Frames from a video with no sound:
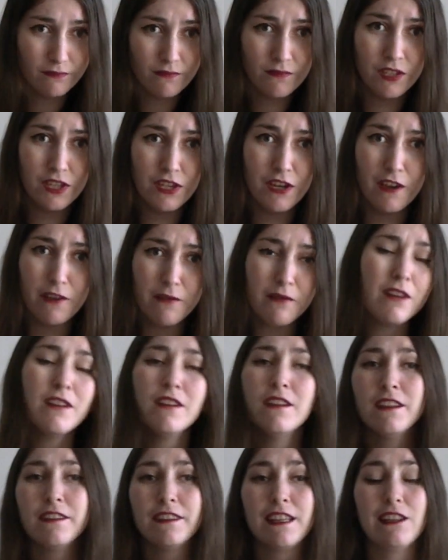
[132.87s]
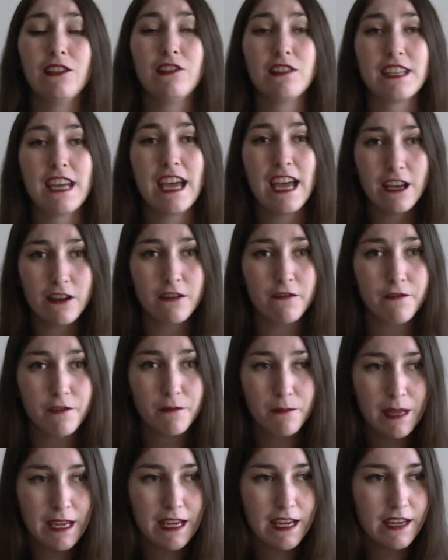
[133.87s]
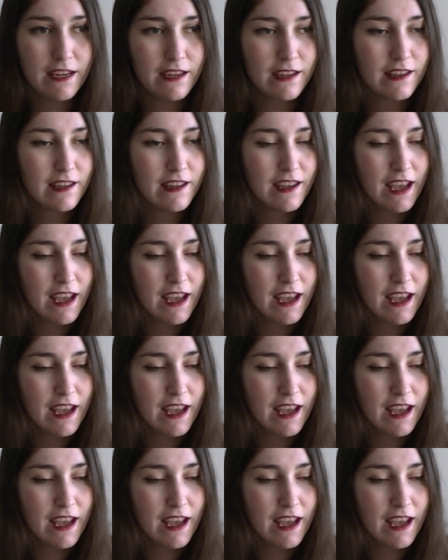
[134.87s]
you know, they looked out for me,